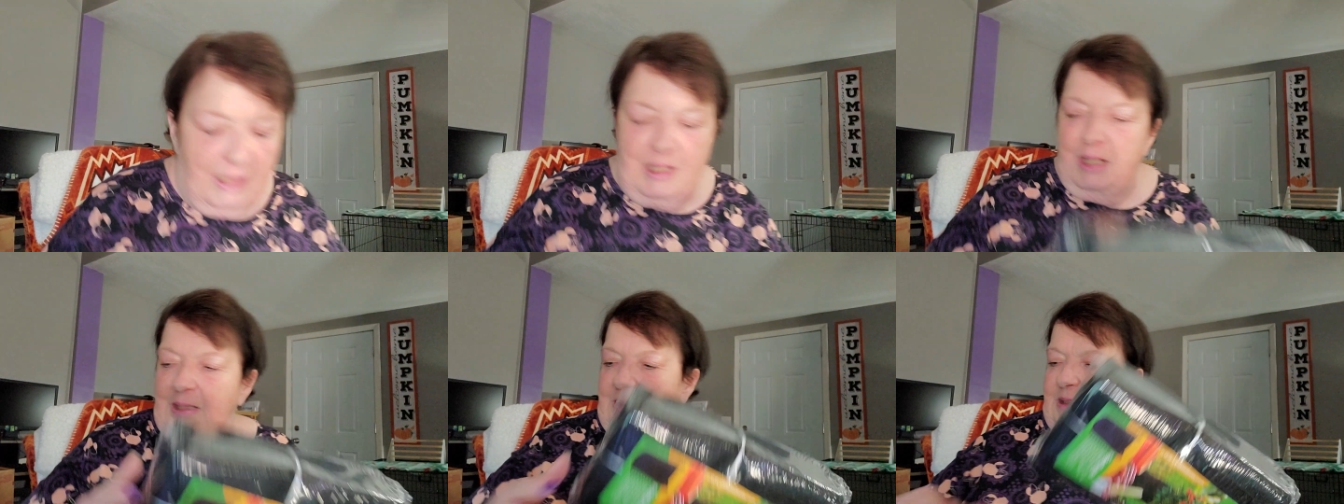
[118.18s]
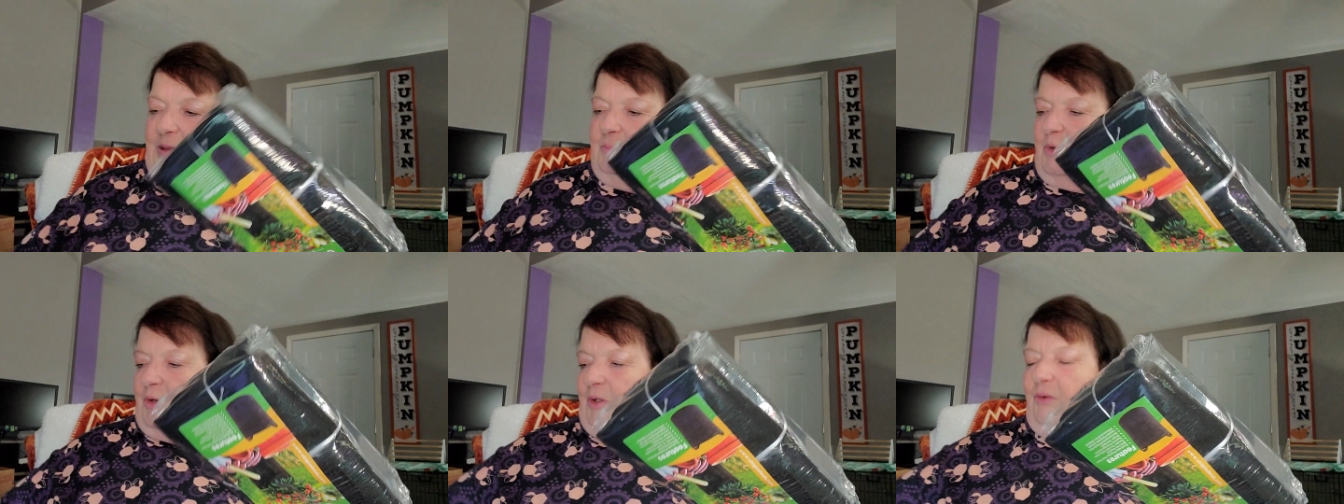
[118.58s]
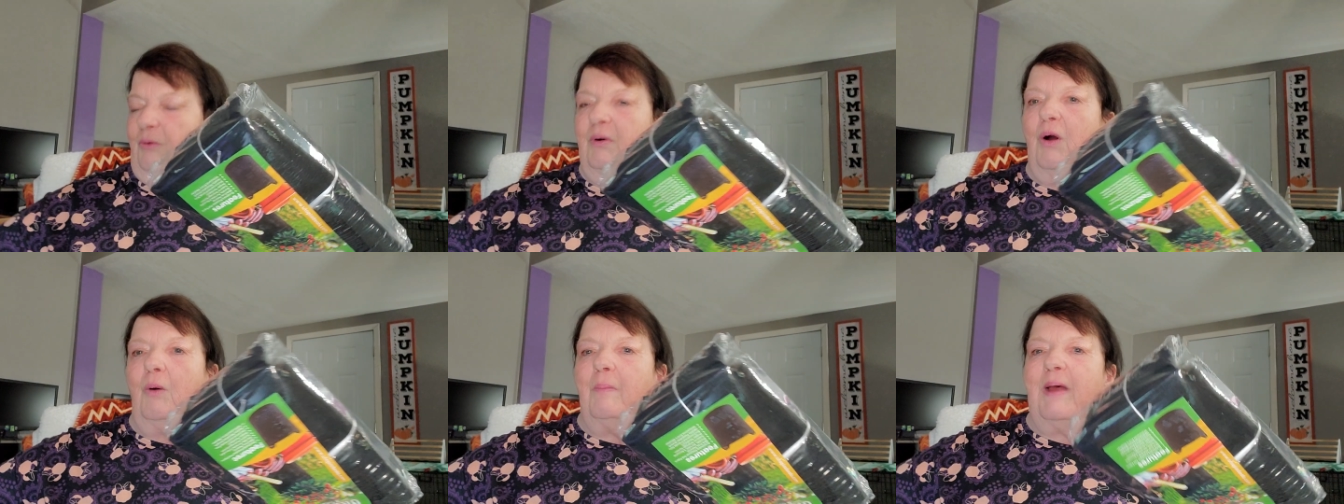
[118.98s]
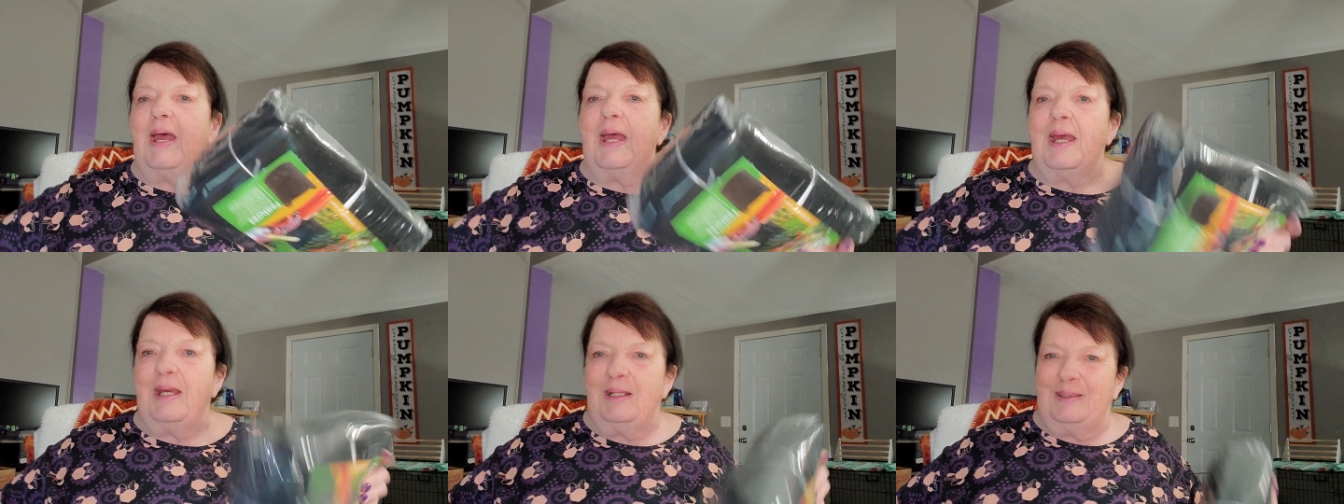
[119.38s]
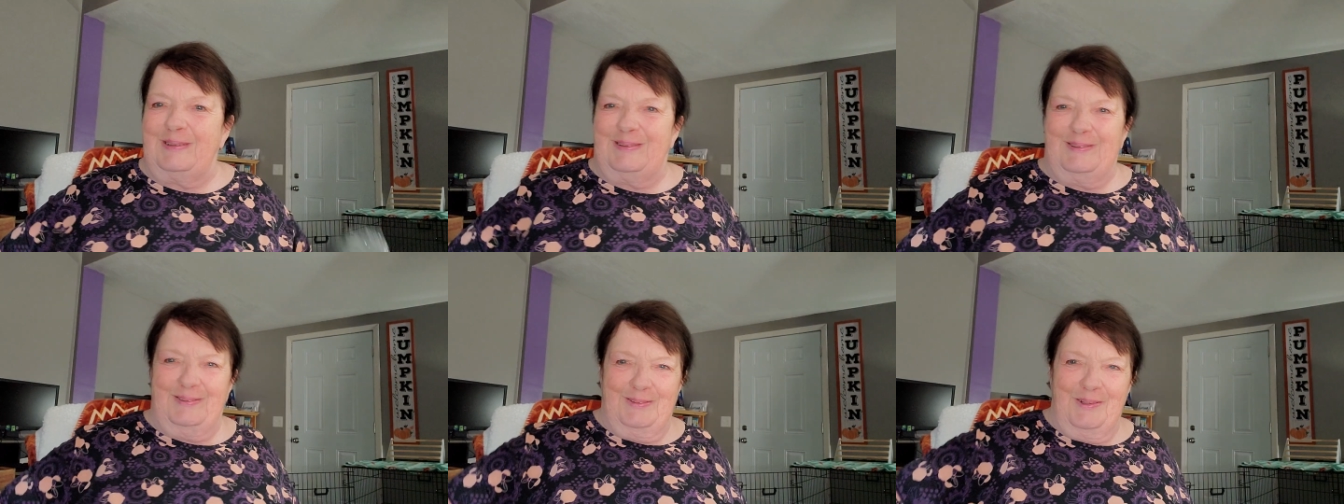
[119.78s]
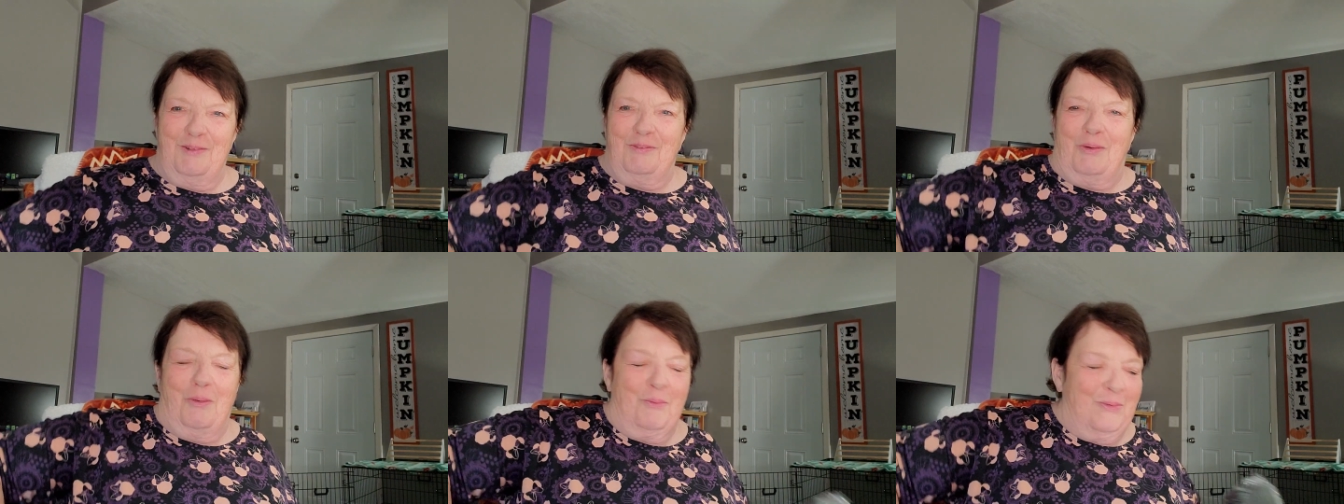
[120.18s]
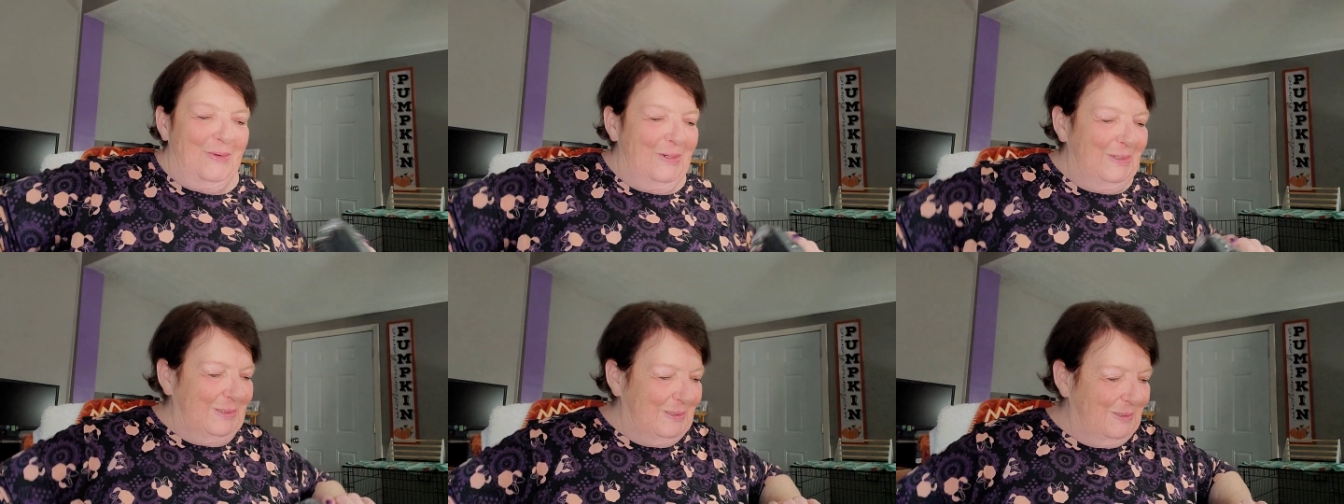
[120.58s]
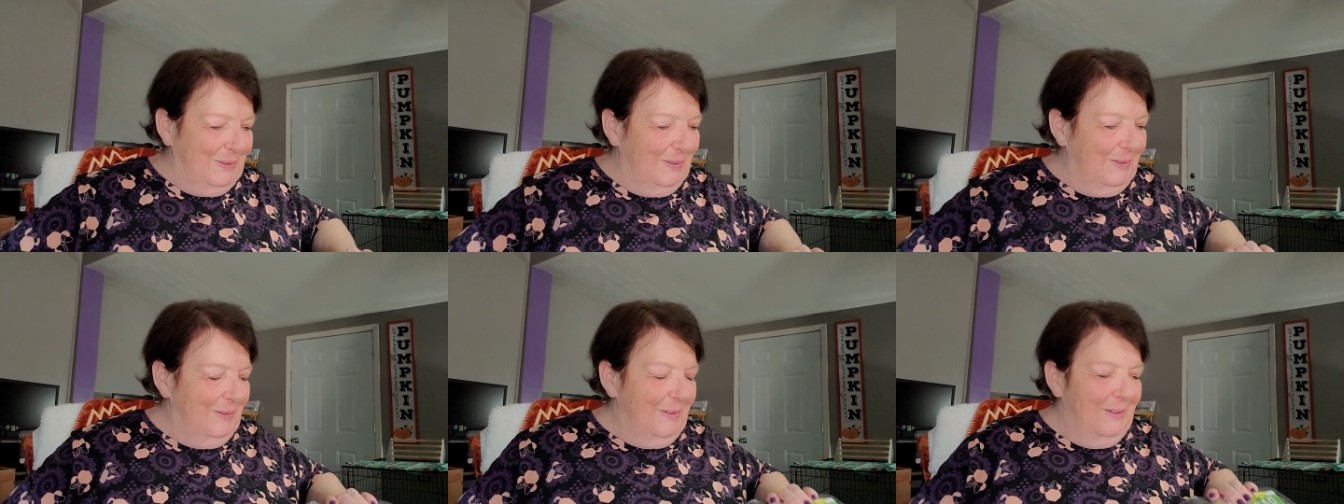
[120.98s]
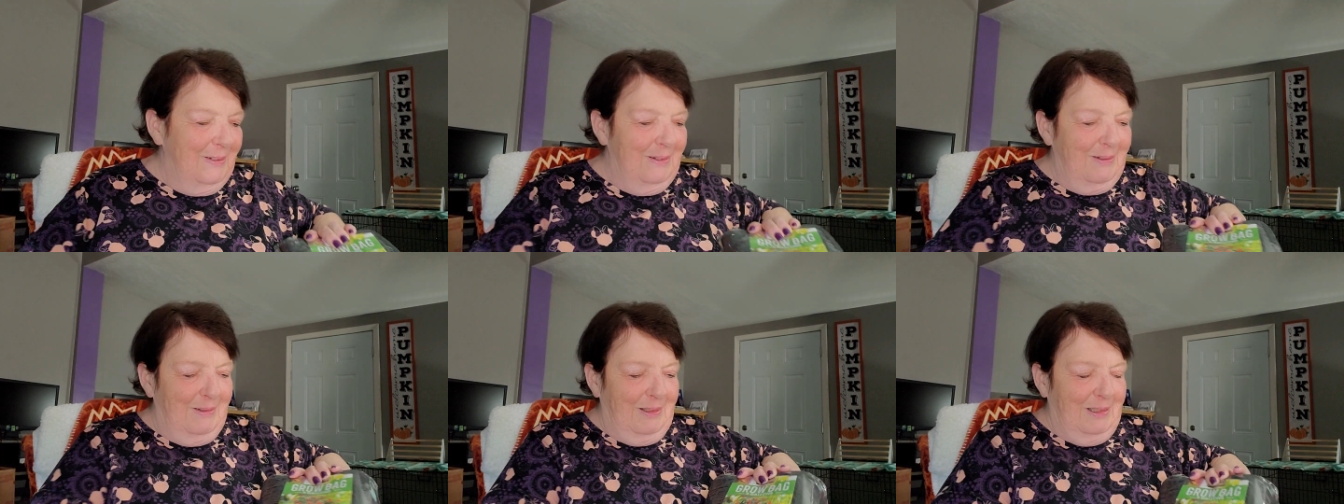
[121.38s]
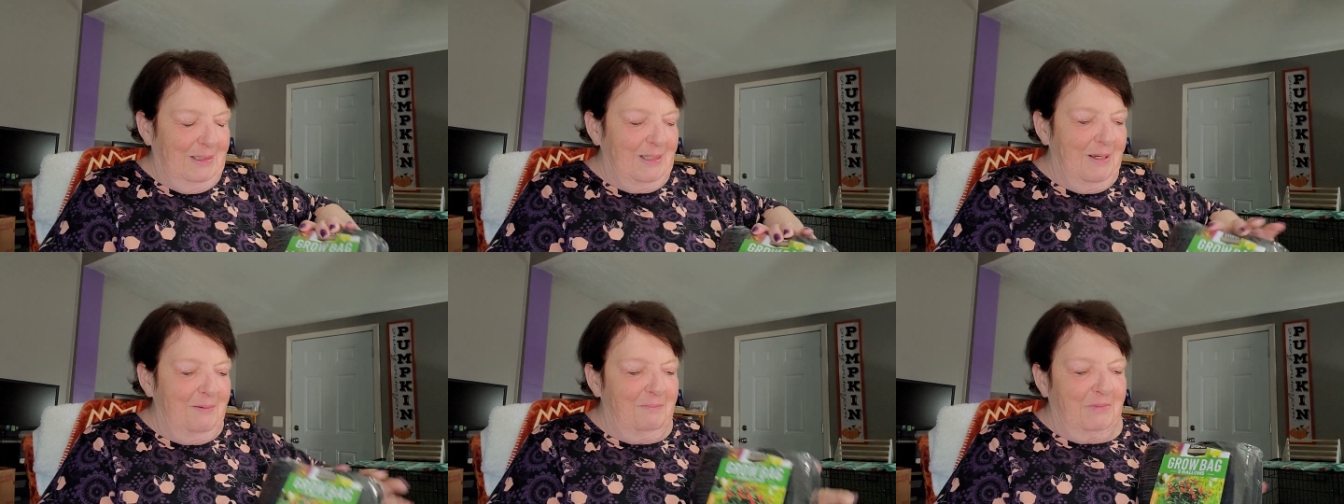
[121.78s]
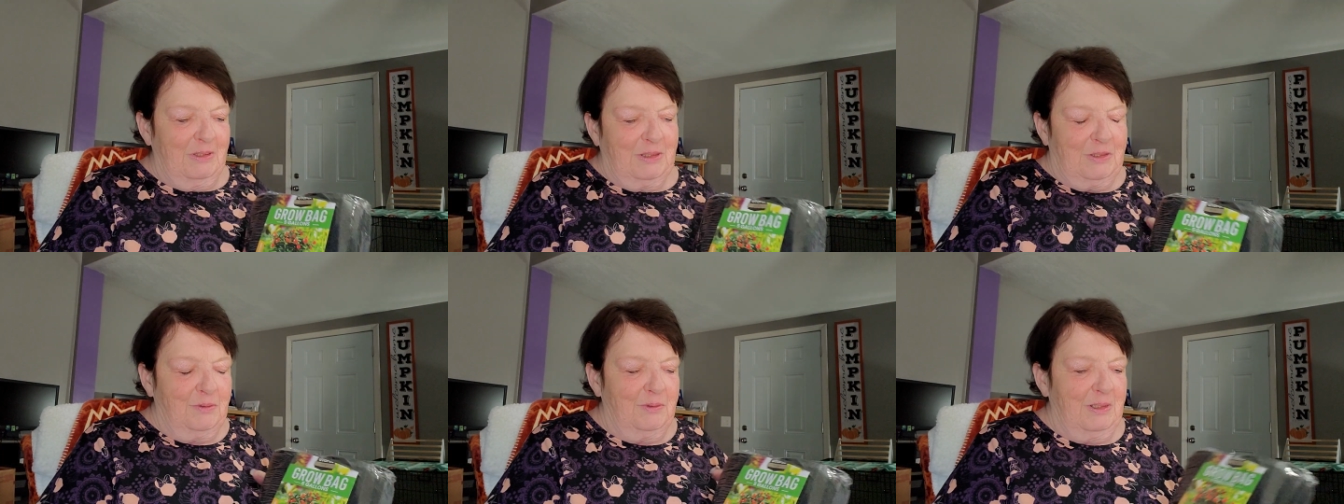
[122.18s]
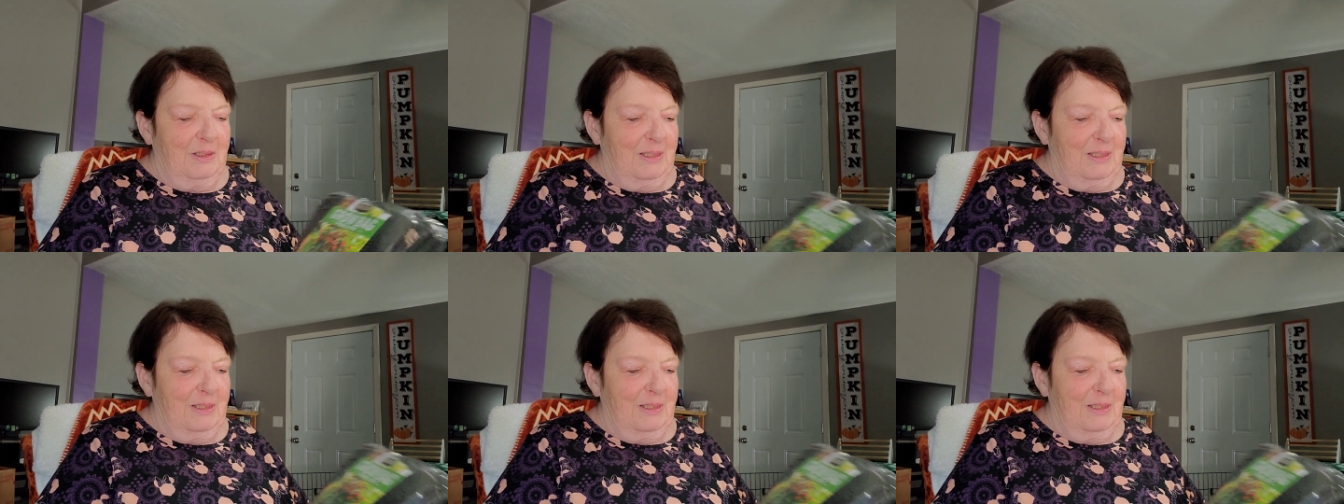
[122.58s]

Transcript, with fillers: Got some more grow bags, of course, because I'm doing a